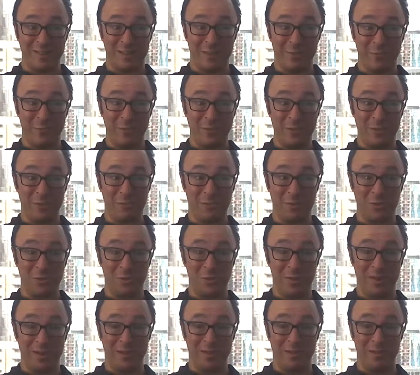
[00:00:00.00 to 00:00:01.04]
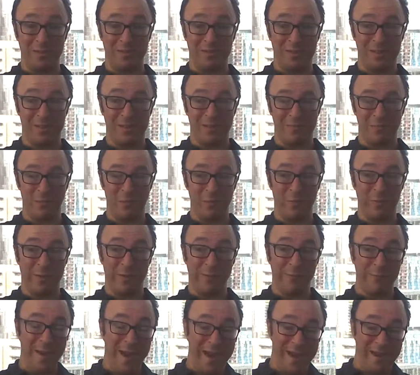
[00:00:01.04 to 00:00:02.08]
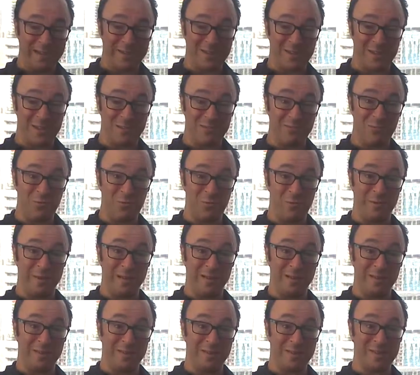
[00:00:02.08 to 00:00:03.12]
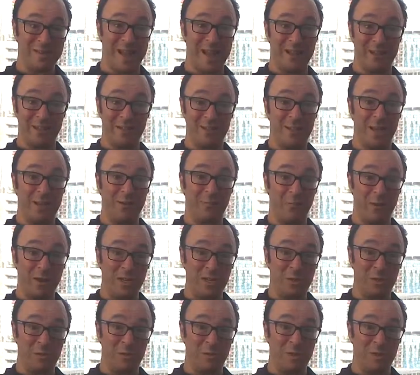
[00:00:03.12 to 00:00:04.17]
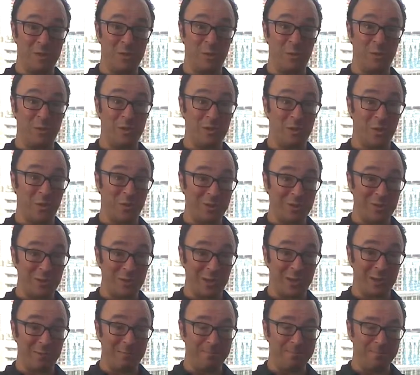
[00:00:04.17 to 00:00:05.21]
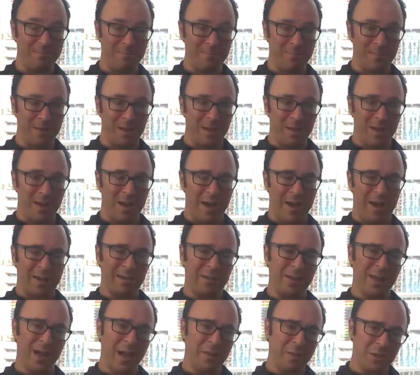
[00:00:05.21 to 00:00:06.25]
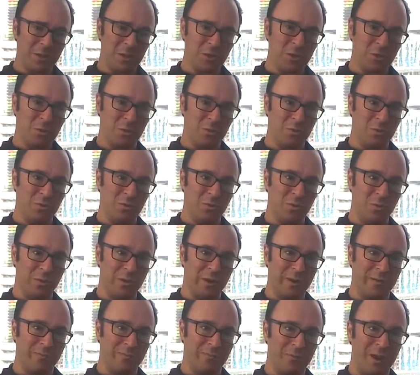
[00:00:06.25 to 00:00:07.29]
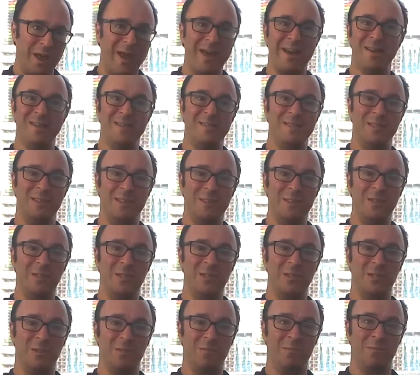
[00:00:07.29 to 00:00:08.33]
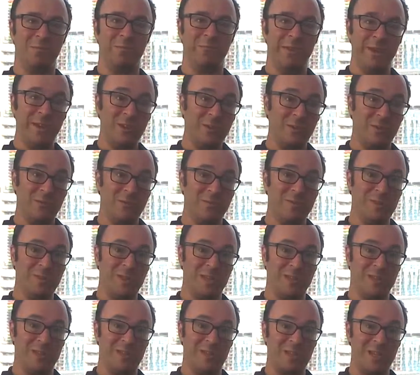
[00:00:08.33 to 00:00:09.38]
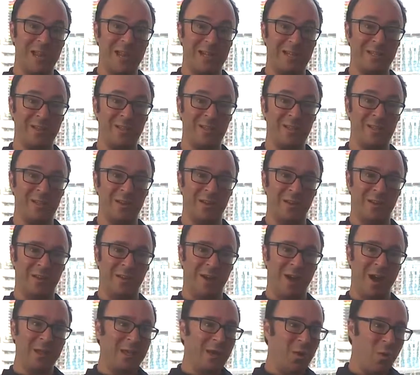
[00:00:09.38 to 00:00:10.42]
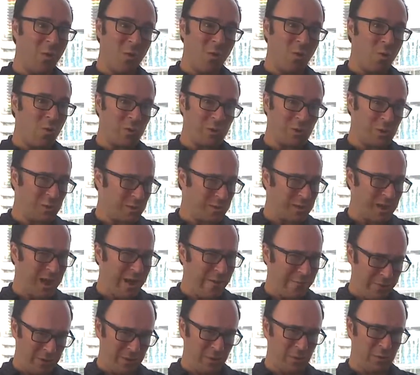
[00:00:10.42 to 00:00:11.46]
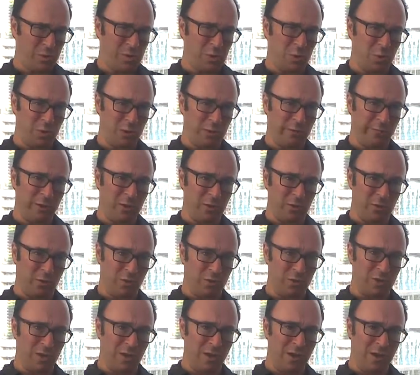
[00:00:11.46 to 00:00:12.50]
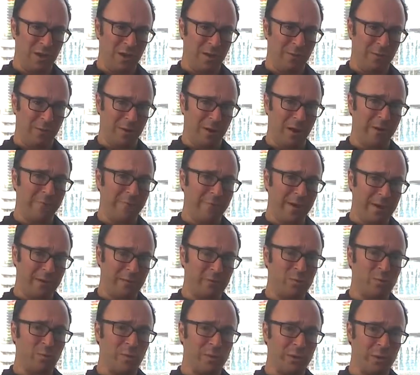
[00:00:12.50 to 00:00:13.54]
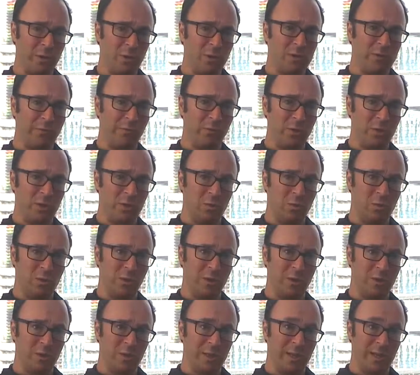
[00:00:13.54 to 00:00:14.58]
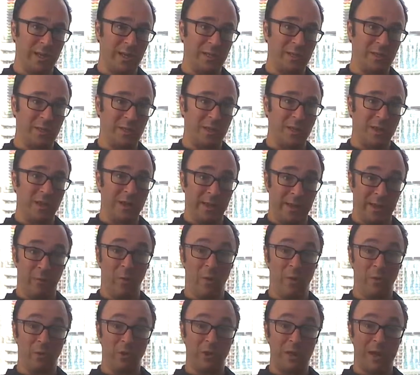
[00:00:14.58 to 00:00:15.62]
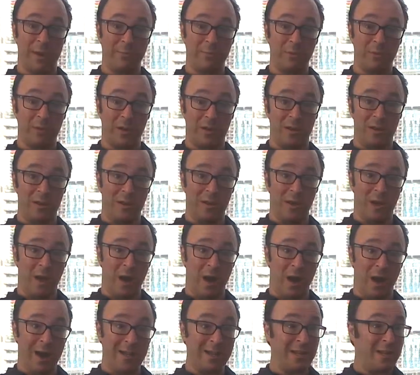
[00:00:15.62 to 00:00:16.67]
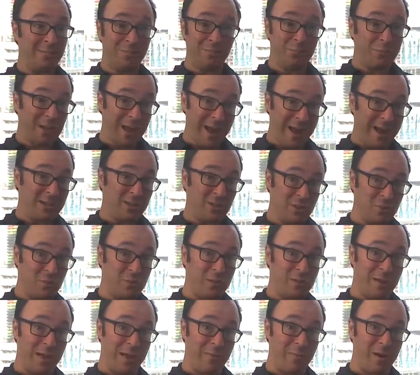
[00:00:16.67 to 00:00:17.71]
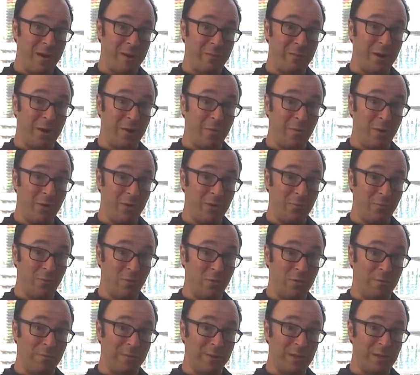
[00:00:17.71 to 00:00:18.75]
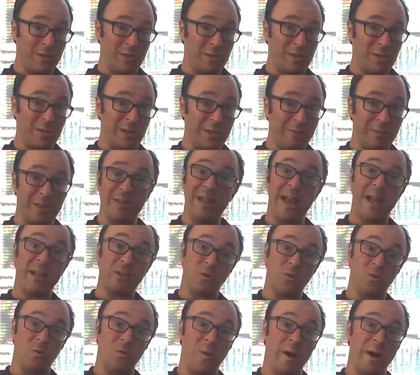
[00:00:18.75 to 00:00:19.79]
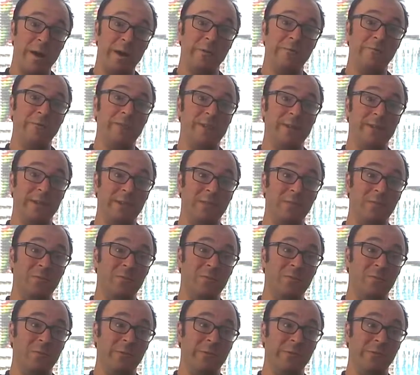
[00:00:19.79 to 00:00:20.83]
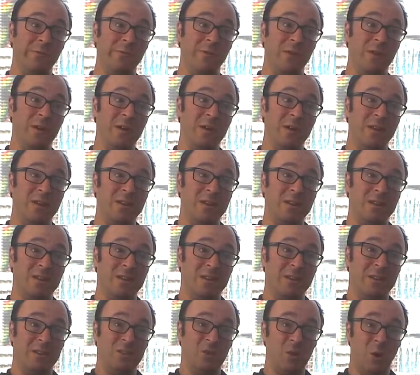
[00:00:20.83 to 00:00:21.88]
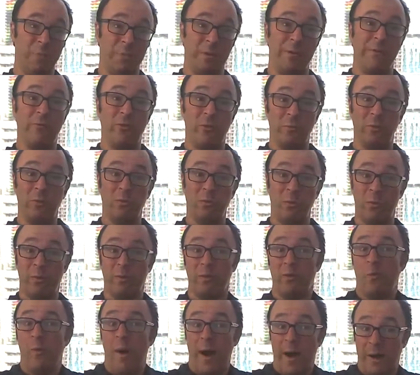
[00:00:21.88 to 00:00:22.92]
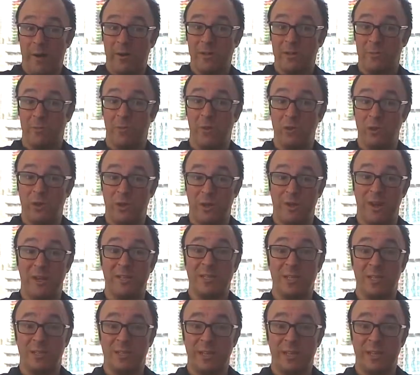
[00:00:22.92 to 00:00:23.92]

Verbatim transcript: the difference between proving facts and proving standards like reasonableness or dishonesty. And the other two look at players in the system, victims and the states. I think all courses cover those sorts of issues, but I found it was really useful to look at those things in their own chapter. I didn't plan to do it that way when I wrote the book, but it just seemed a natural way of dealing with the topic of criminal law in the way I was approaching it as a